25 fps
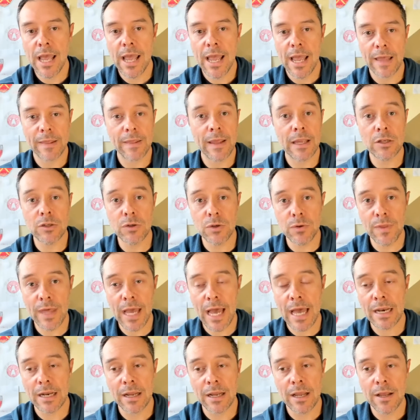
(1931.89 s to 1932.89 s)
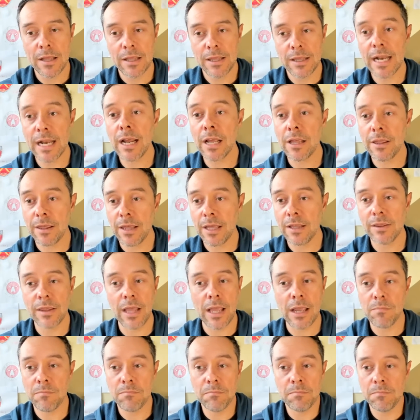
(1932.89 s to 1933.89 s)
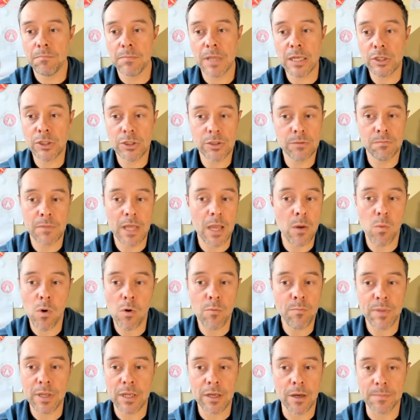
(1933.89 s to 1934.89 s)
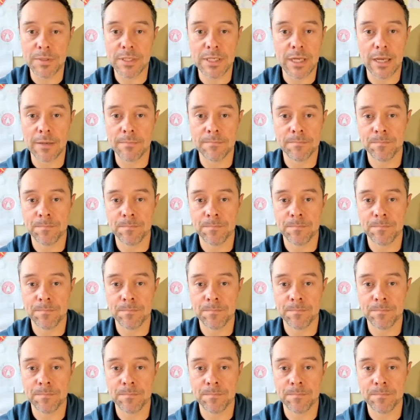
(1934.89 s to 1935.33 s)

and they do that, then I think they won't be upset.